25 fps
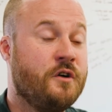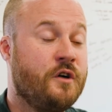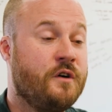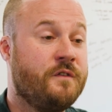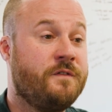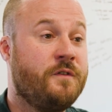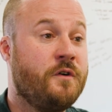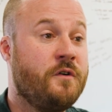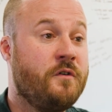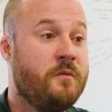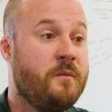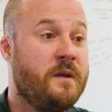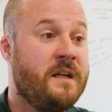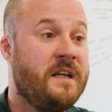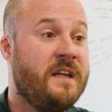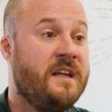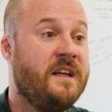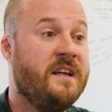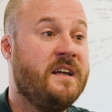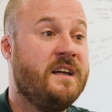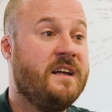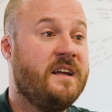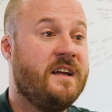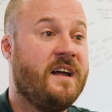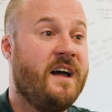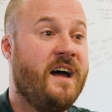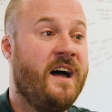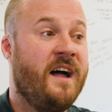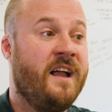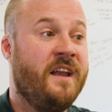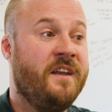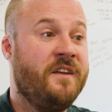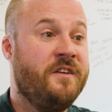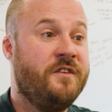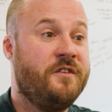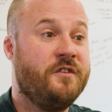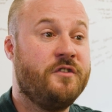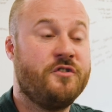GoFundMe
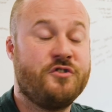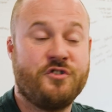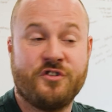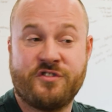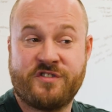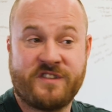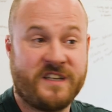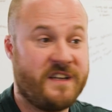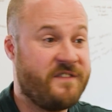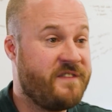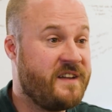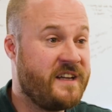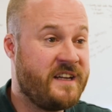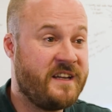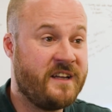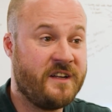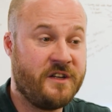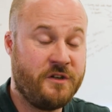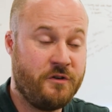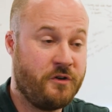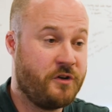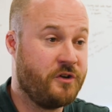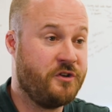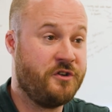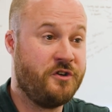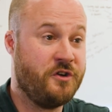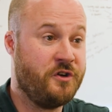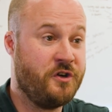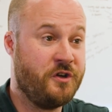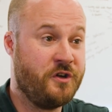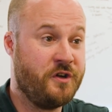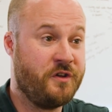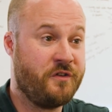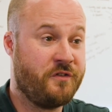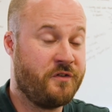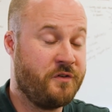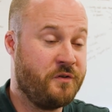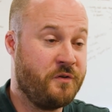and Just Giving, and you could
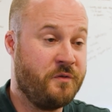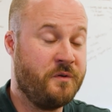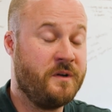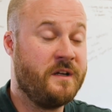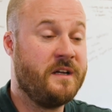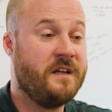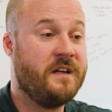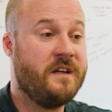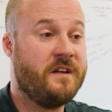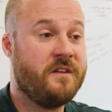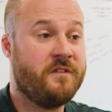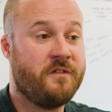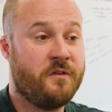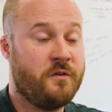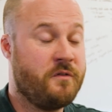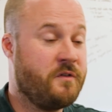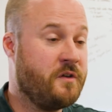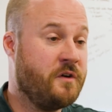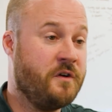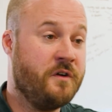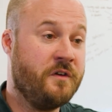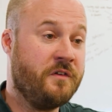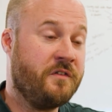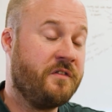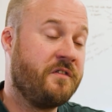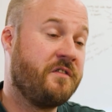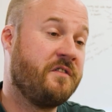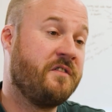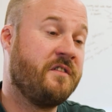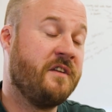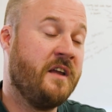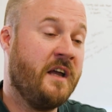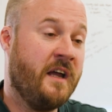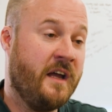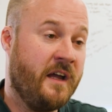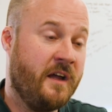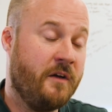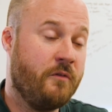donate through those
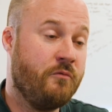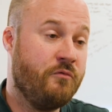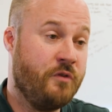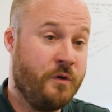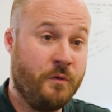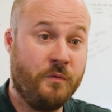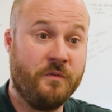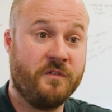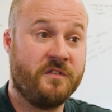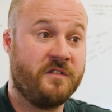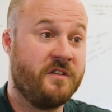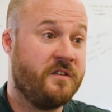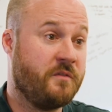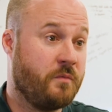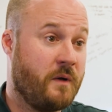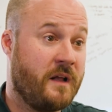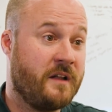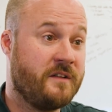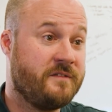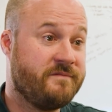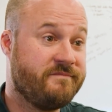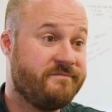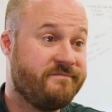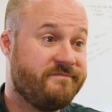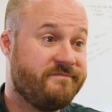routes as well.